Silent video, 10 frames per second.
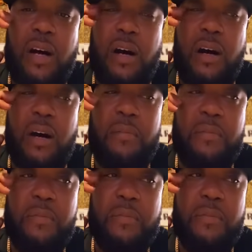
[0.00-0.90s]

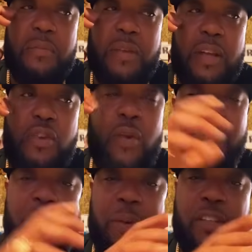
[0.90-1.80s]
You
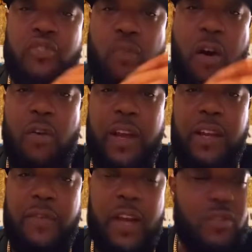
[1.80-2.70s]
have to be a strong
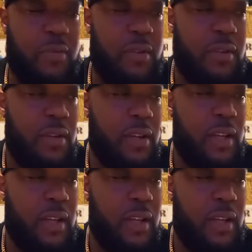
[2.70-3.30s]
individual